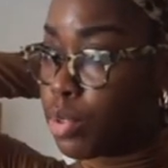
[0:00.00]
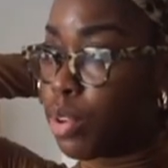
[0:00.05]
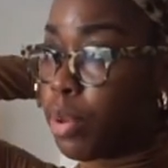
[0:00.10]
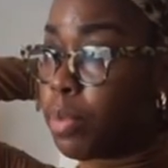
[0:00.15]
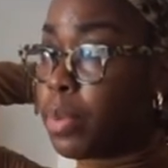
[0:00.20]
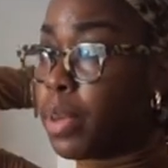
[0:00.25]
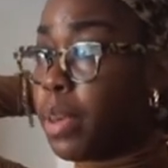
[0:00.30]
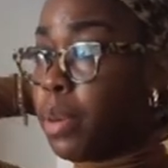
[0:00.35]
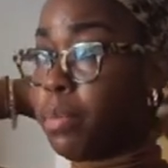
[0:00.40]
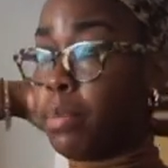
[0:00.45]
So
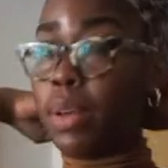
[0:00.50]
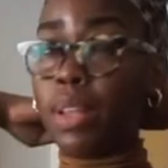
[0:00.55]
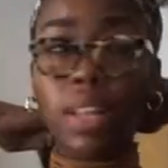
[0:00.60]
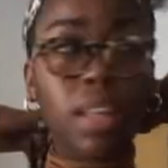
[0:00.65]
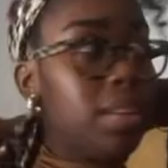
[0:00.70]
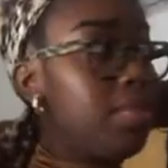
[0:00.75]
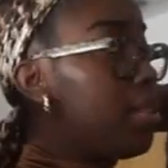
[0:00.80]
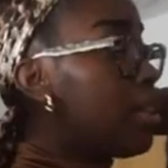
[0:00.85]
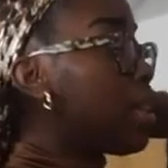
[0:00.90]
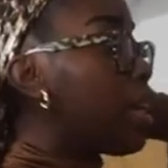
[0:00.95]
I'm getting my
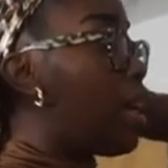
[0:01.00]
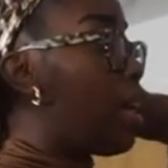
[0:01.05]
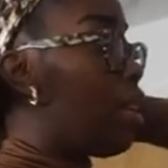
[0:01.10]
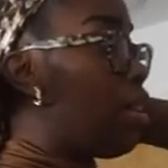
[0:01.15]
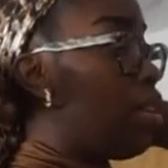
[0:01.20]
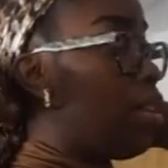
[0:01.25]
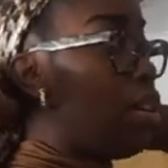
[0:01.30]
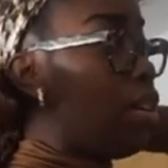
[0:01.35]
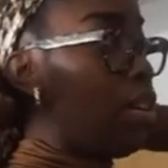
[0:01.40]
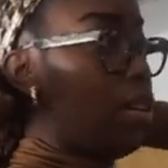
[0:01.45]
life
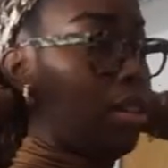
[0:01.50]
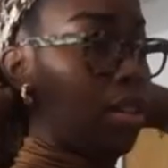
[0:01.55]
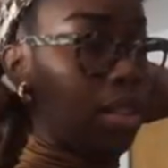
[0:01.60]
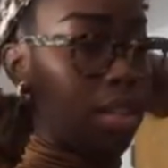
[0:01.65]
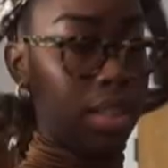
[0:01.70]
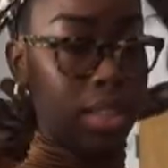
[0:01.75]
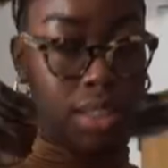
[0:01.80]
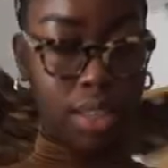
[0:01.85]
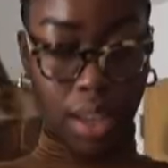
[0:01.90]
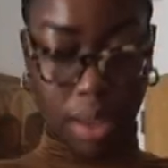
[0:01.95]
together because